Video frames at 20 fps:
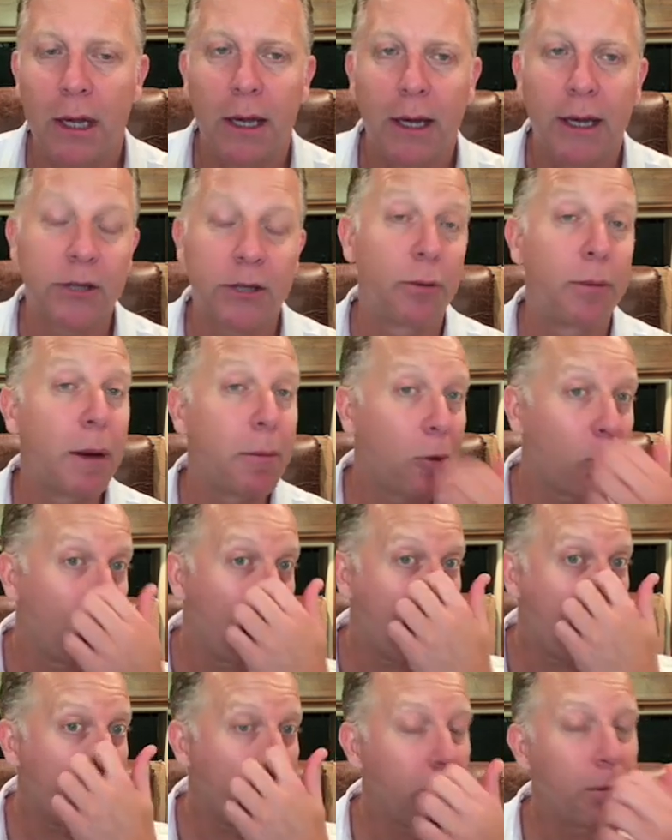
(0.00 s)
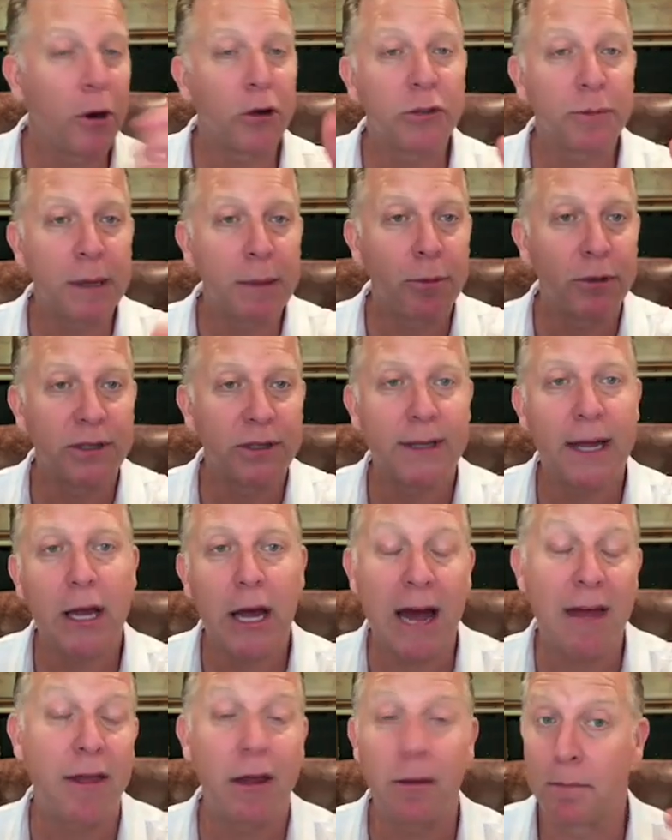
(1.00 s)
Because remember, why do most people stay?
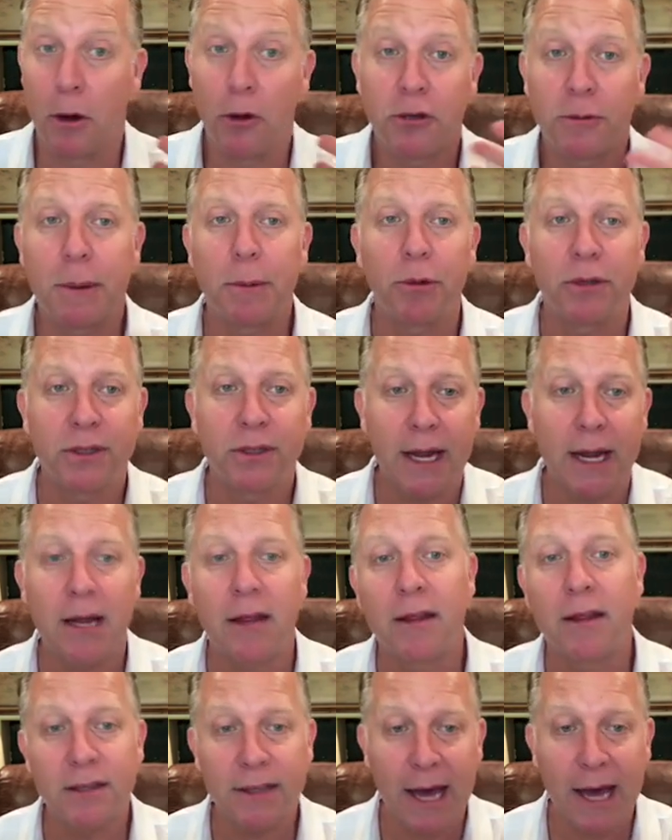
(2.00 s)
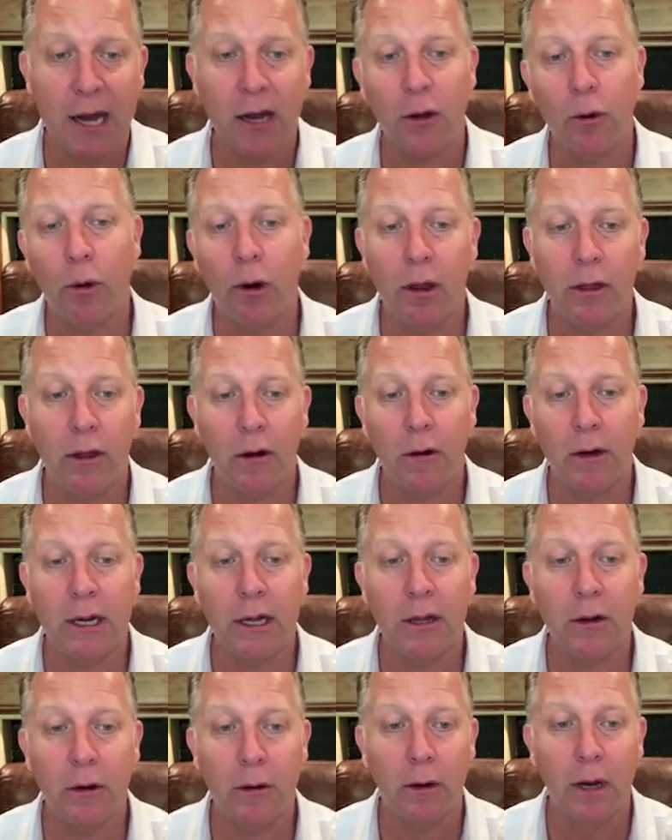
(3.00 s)
I think most people stay in this category. They're
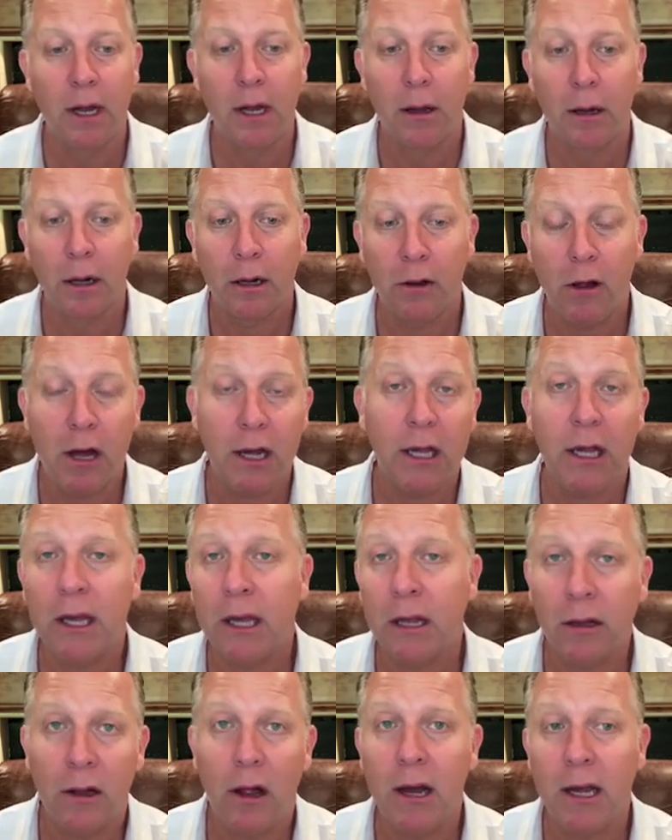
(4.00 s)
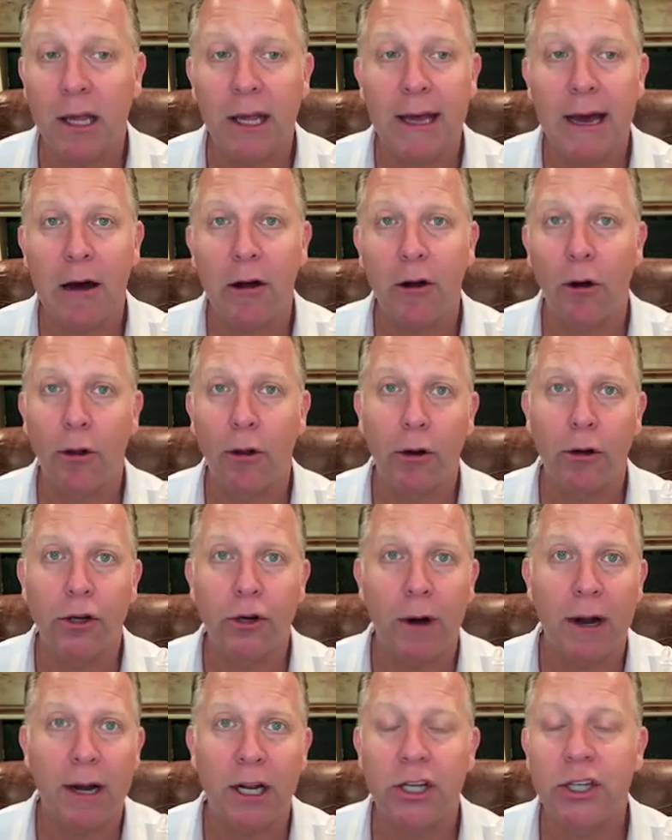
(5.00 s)
either clocking in, clocking out, or they're
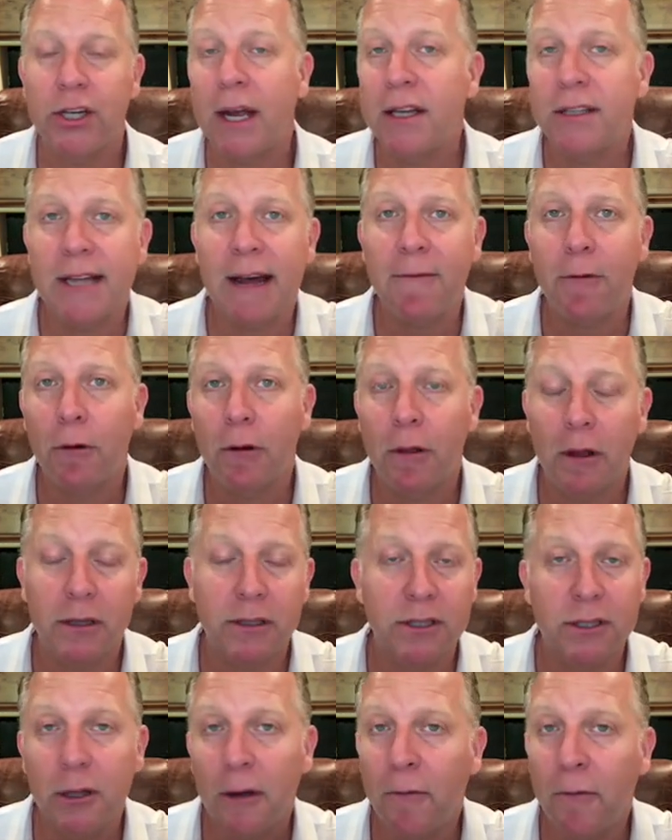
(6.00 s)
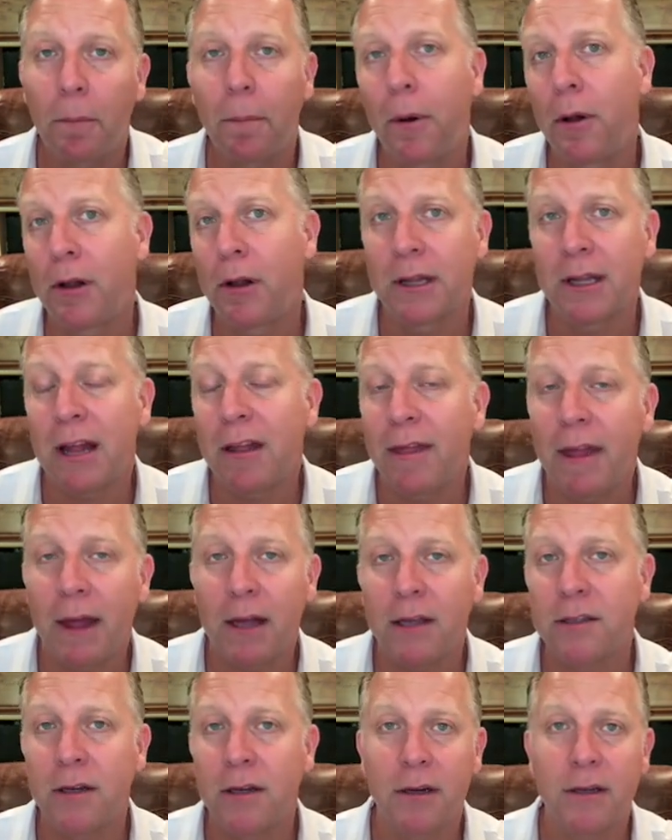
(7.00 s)
trying to chase after the silver bullet they
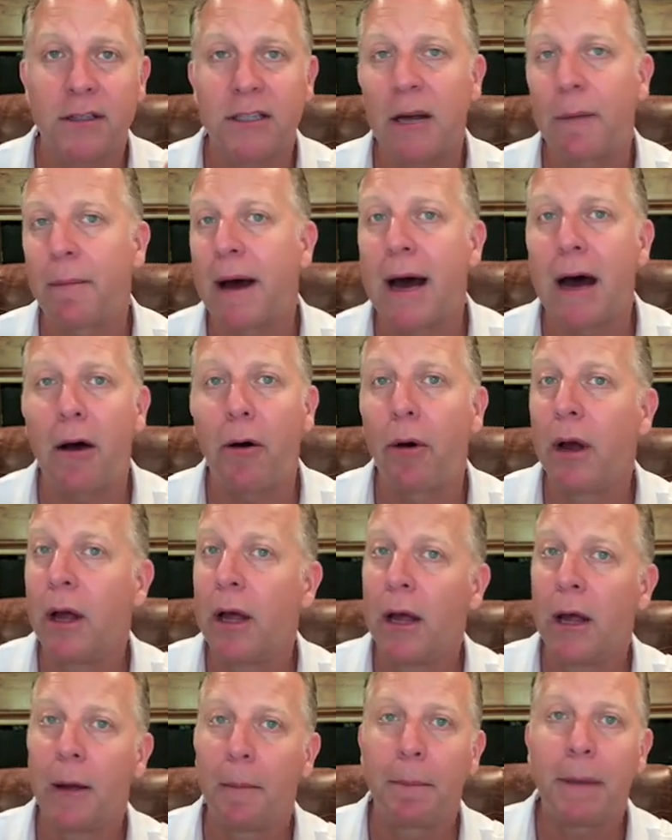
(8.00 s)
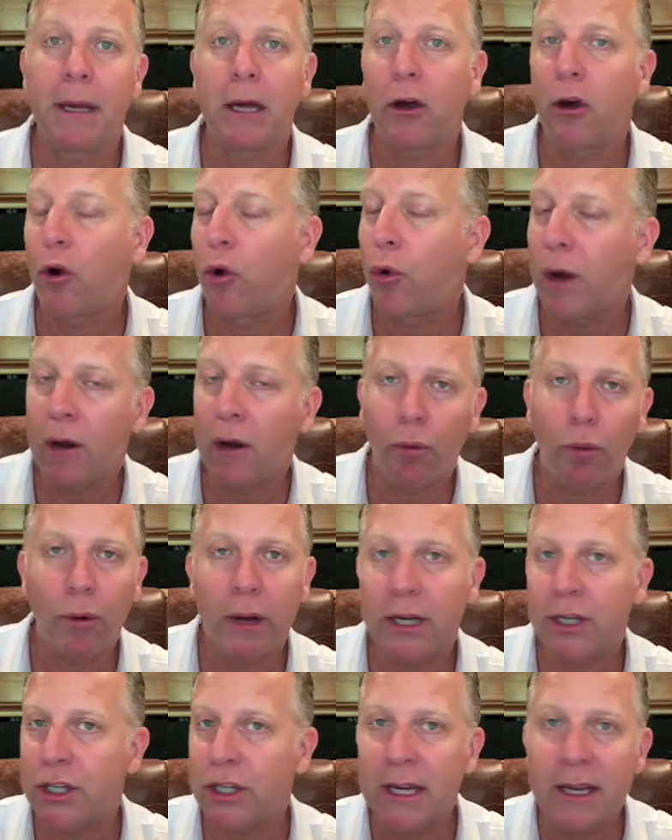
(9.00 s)
think is going to somehow be quick,
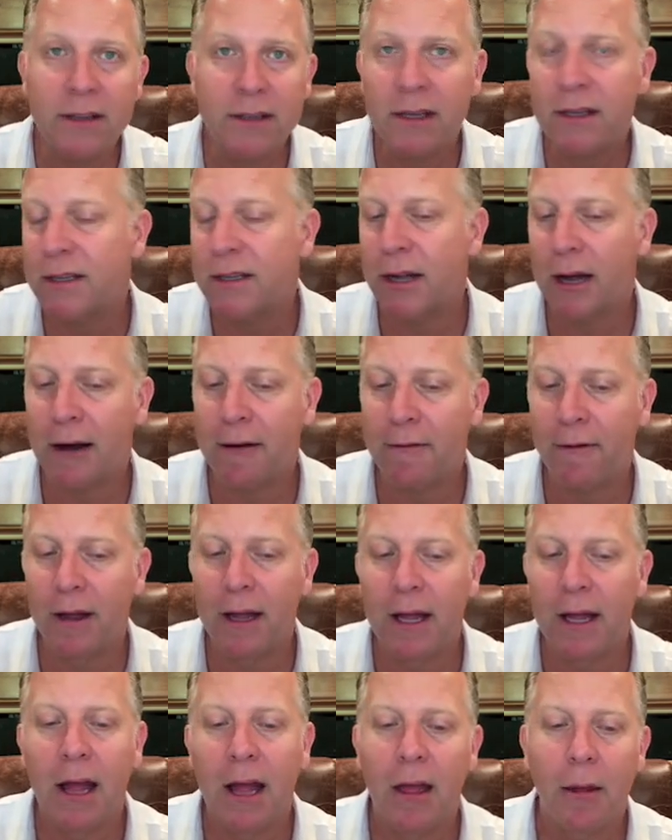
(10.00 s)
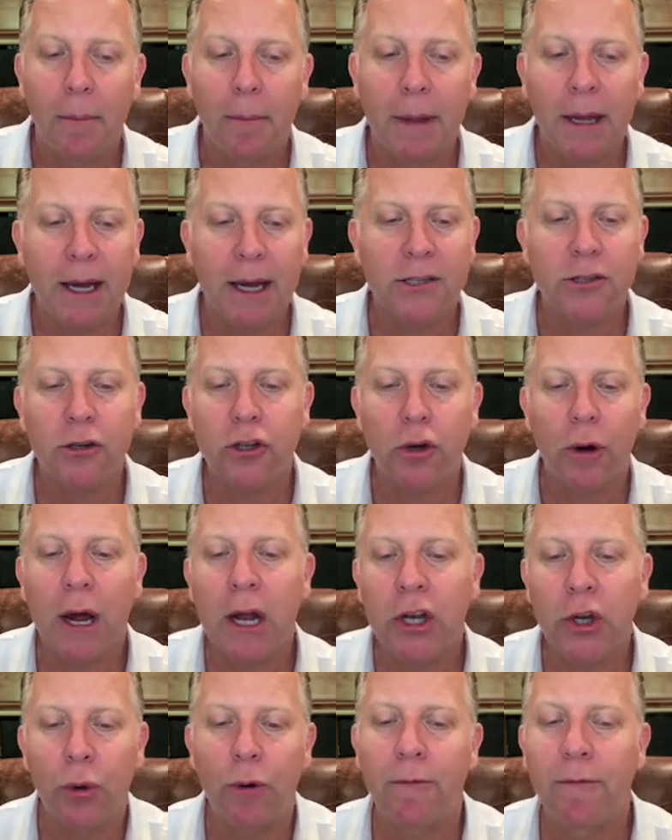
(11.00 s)
rich, easy stuff because they're
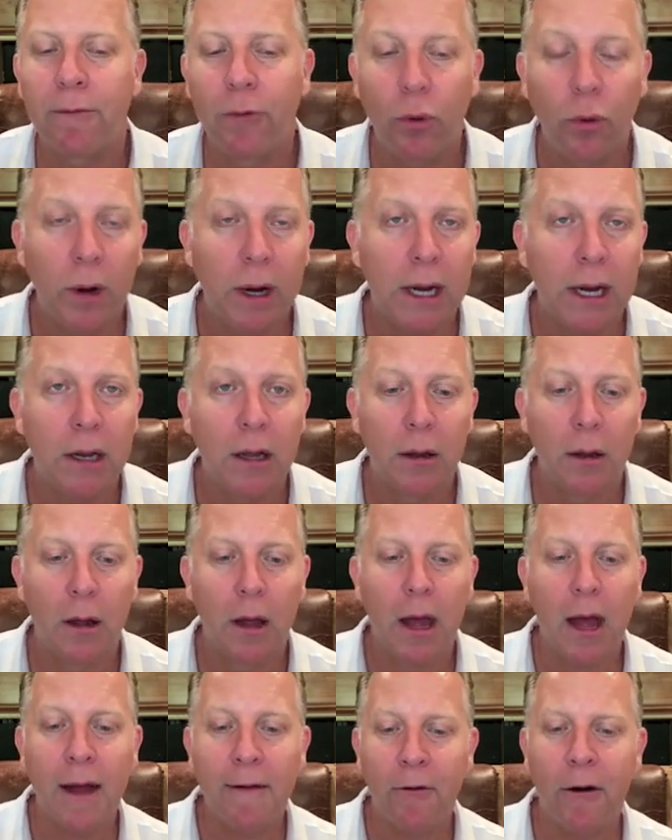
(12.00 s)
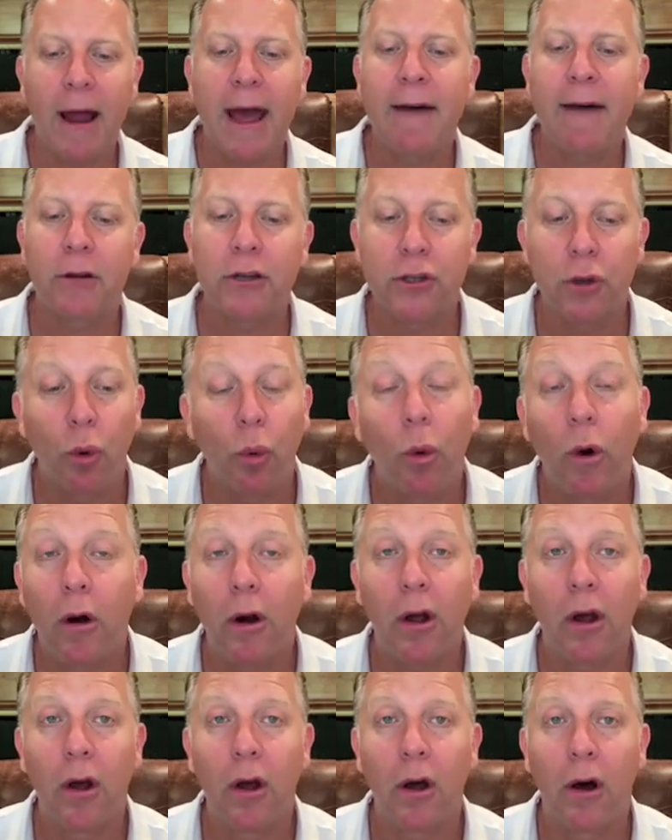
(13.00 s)
trying to avoid ever having to
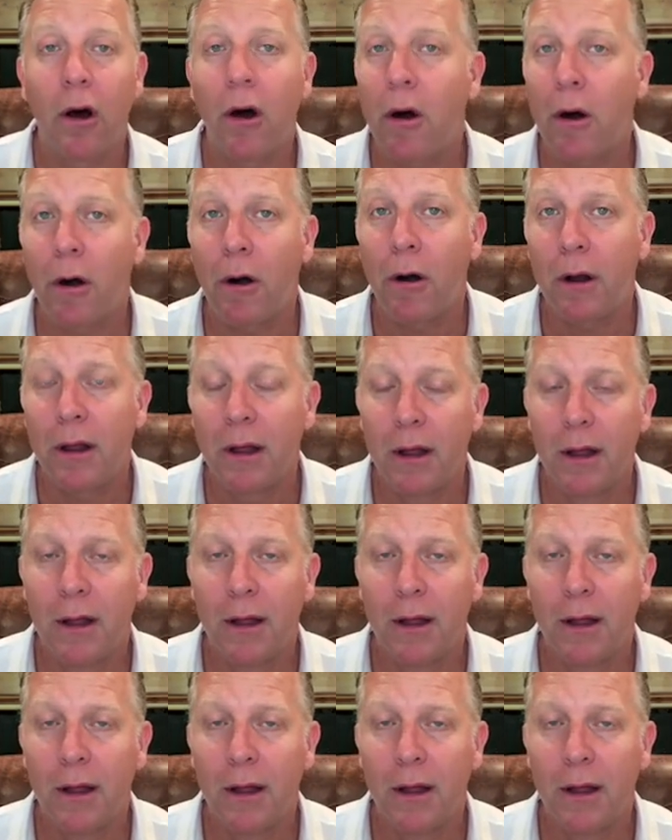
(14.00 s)
work hard.